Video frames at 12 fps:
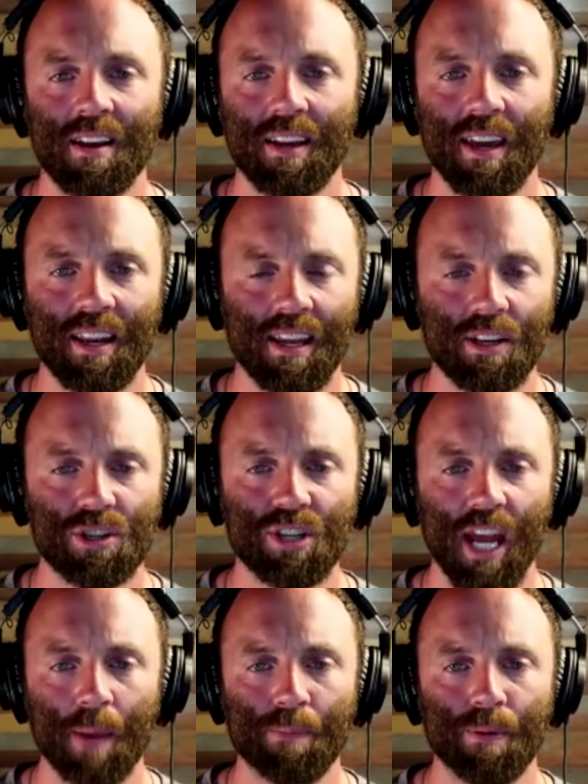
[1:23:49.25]
getting in
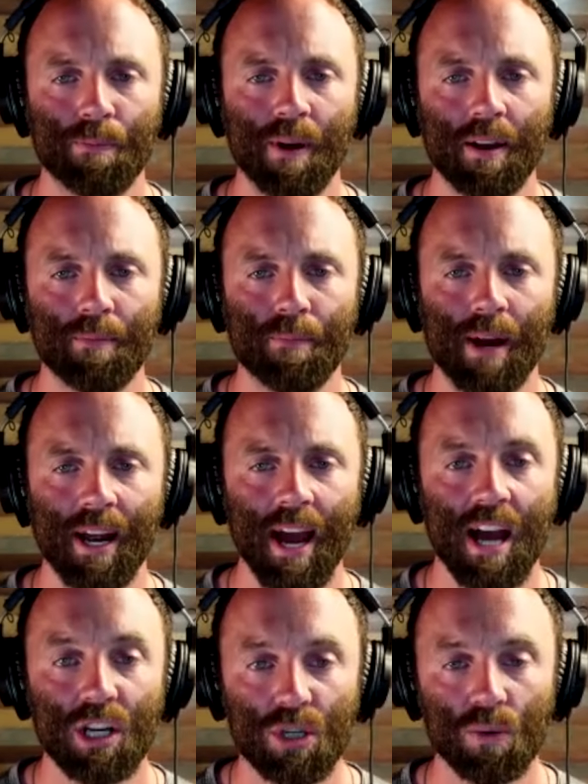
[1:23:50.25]
shape, but my
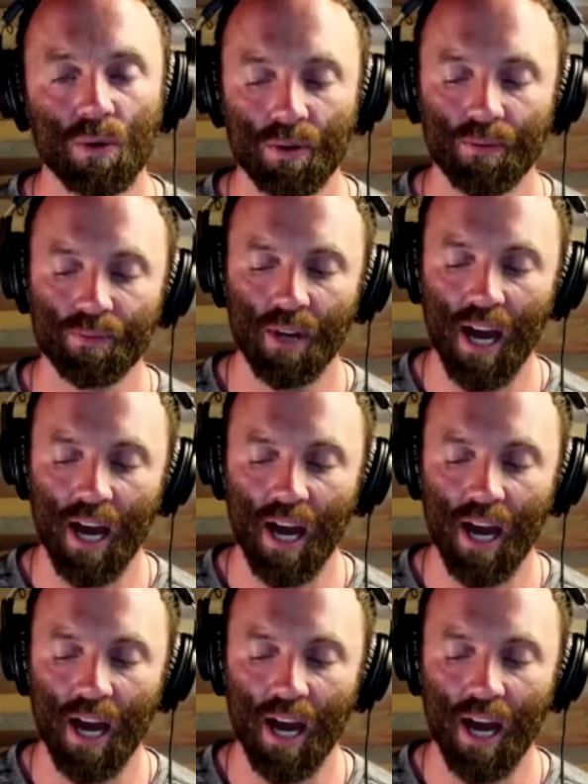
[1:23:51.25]
actual